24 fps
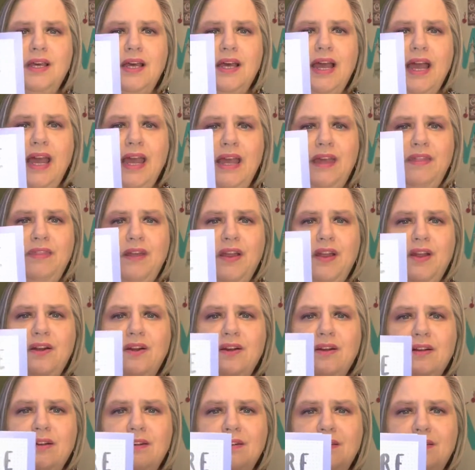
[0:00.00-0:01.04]
Hey
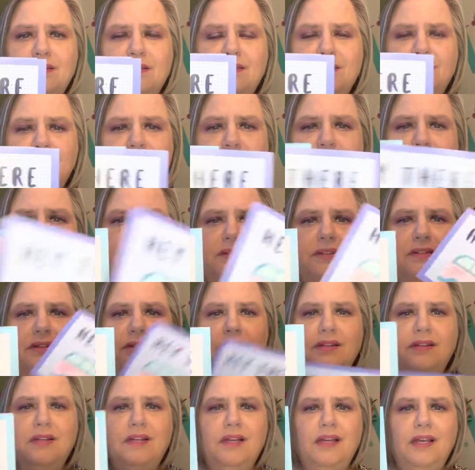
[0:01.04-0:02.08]
there.
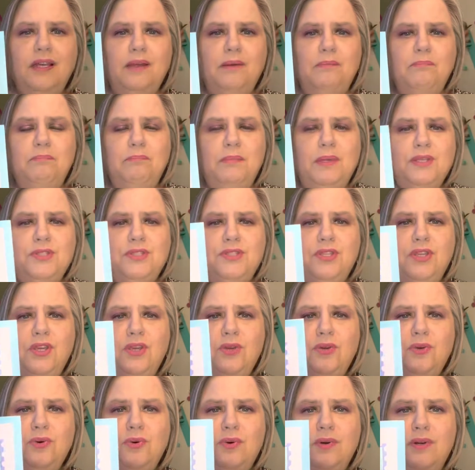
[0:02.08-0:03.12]
Miss
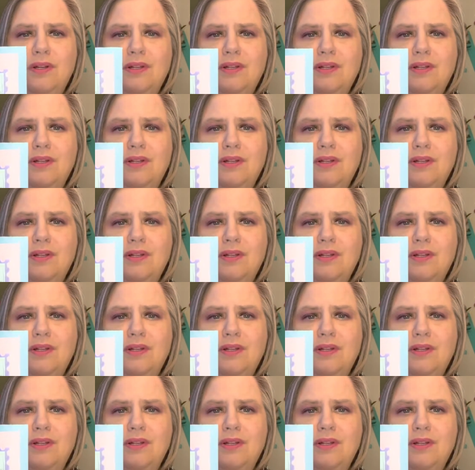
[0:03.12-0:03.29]
you.